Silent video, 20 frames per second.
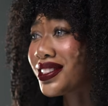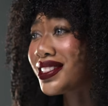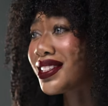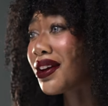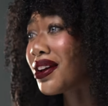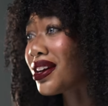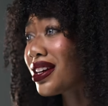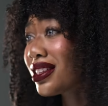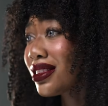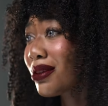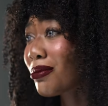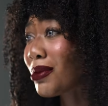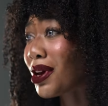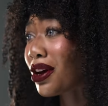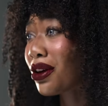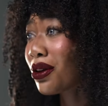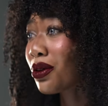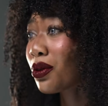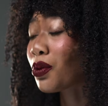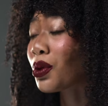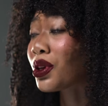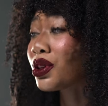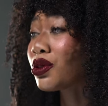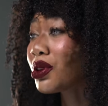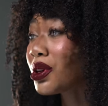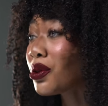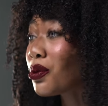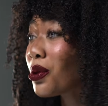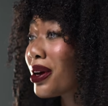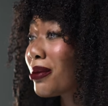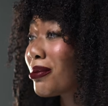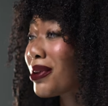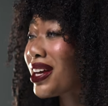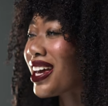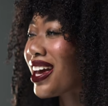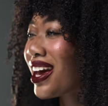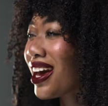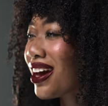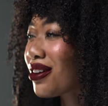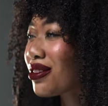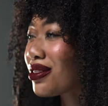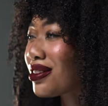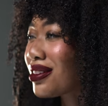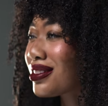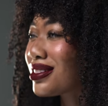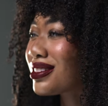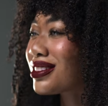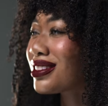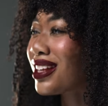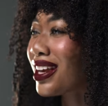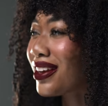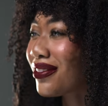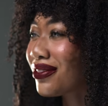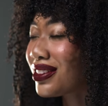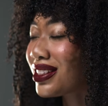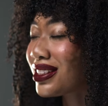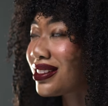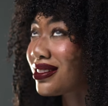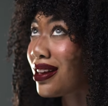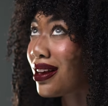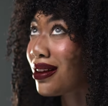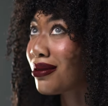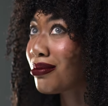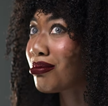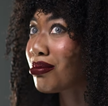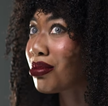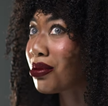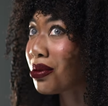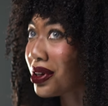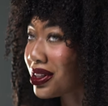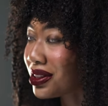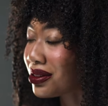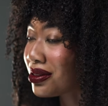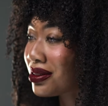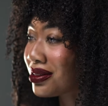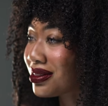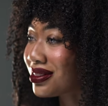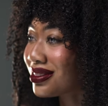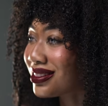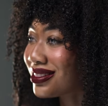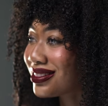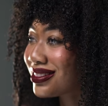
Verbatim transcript: staring at the mirror, wondering why my hair looks lifeless and brittle.